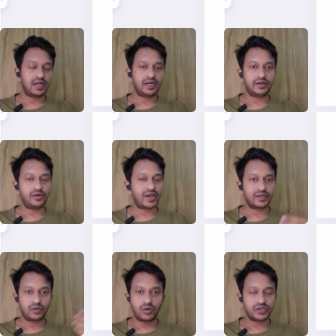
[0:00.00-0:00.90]
and you
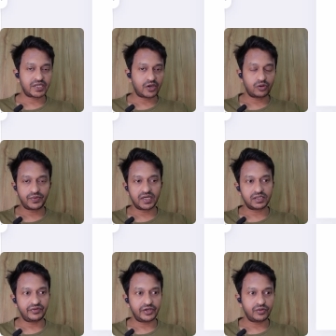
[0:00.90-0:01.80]
can go check out my
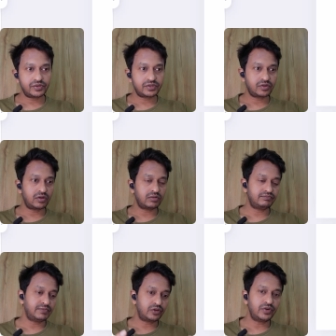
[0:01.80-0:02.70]
other videos so
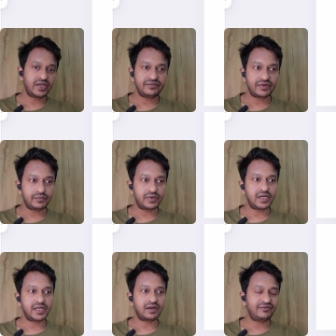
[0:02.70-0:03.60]
but today we are
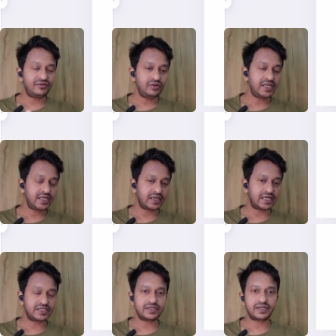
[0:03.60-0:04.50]
building a fully
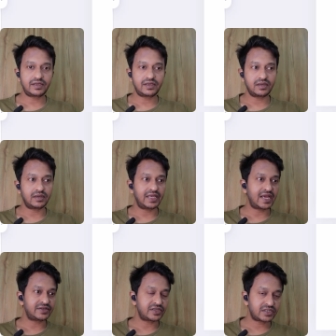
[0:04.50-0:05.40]
agentic uh,
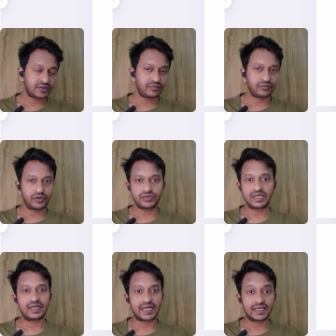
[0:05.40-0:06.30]
ai system
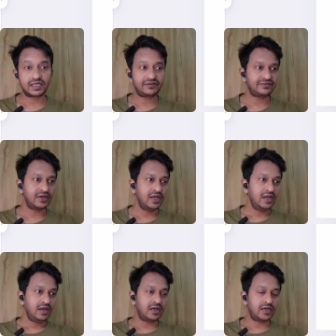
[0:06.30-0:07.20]
using langgraph
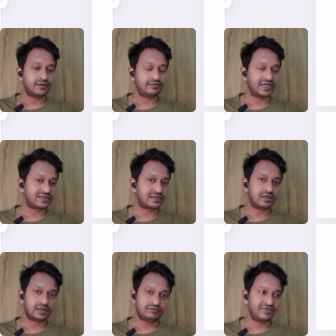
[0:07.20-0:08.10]
um, it's
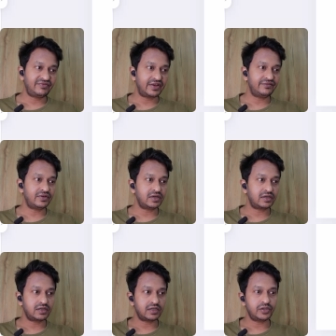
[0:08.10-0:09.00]
a framework
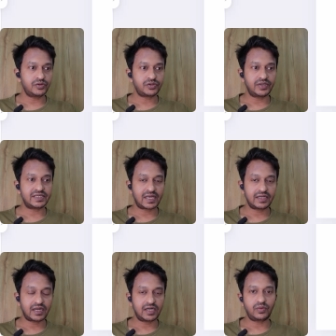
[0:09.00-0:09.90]
uh, used to
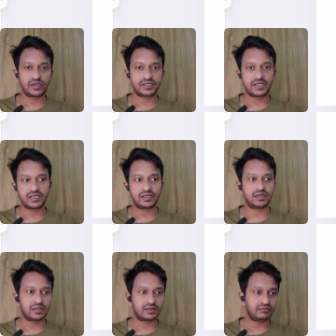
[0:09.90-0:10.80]
design advanced and
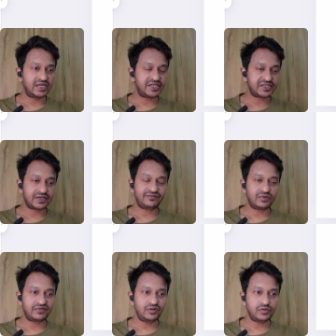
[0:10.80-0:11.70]
uh, multi-step
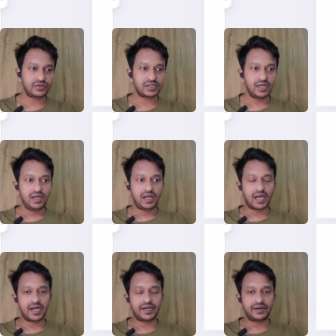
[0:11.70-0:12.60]
workflows
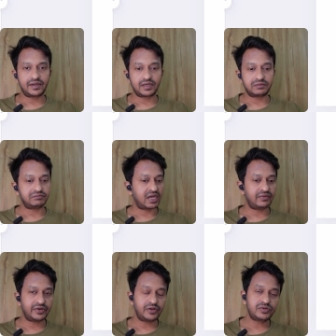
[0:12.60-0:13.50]
and um,
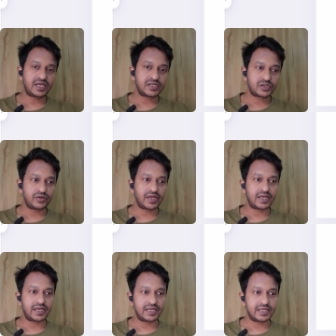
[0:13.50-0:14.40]
our use case
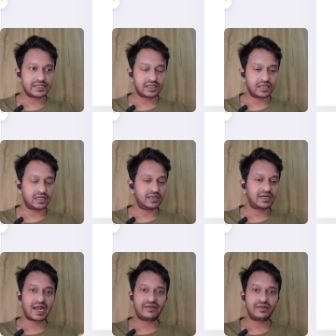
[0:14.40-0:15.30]
today is a
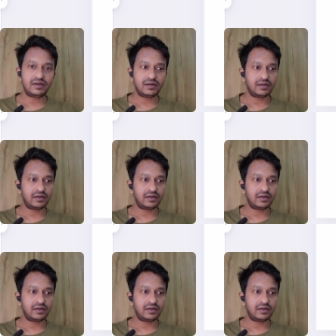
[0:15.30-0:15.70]
travel